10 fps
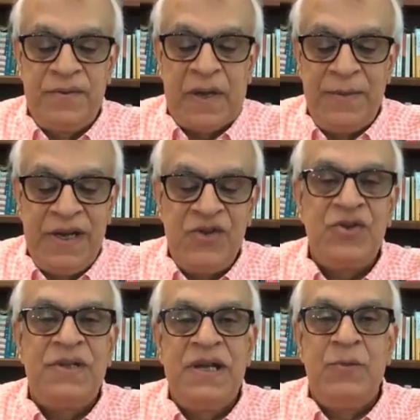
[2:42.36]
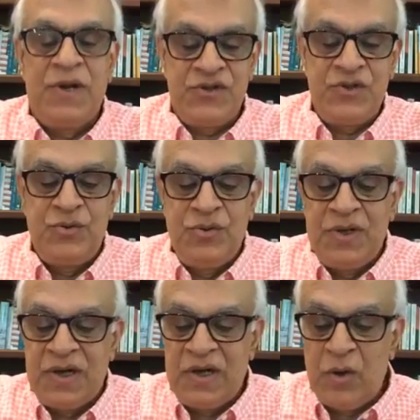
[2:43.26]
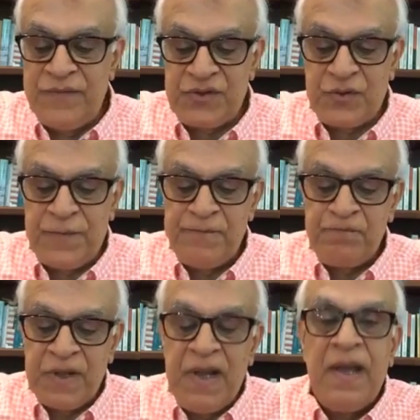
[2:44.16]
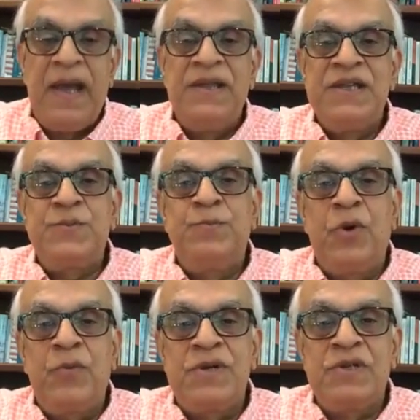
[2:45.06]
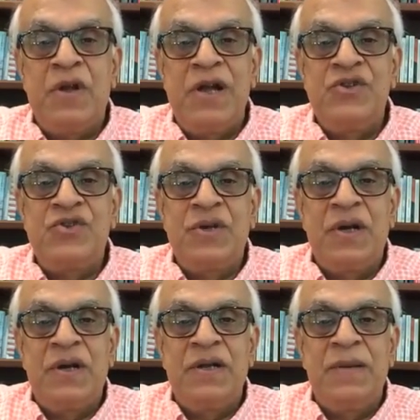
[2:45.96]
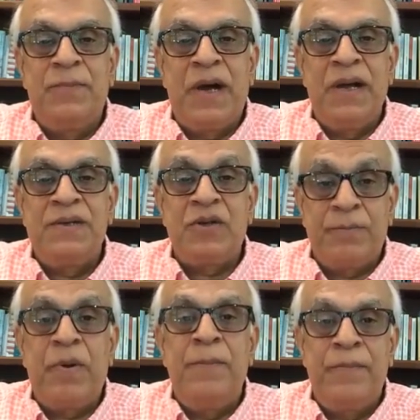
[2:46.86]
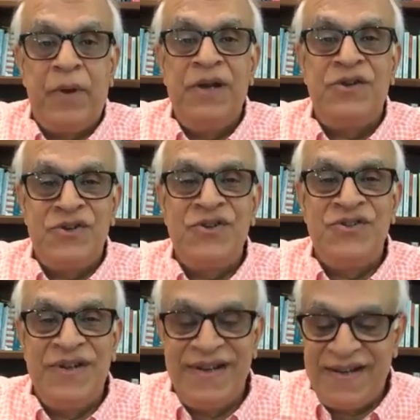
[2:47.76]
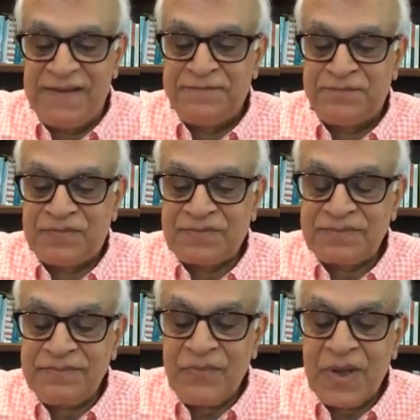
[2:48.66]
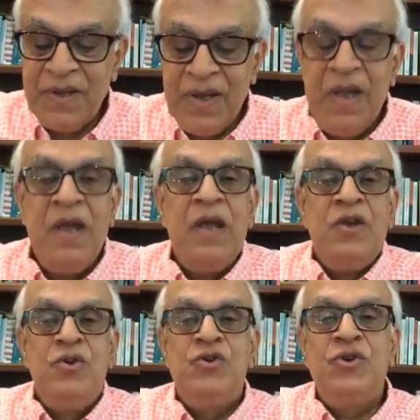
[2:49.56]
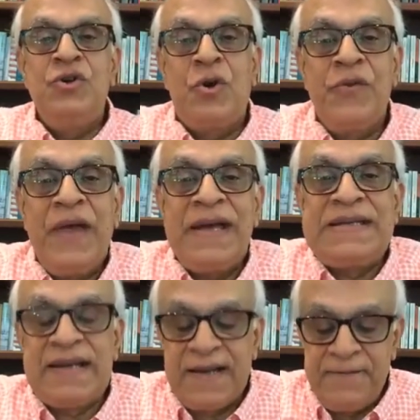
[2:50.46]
domination that he wants to overthrow. And this book was launched by top politicians in India. You should know that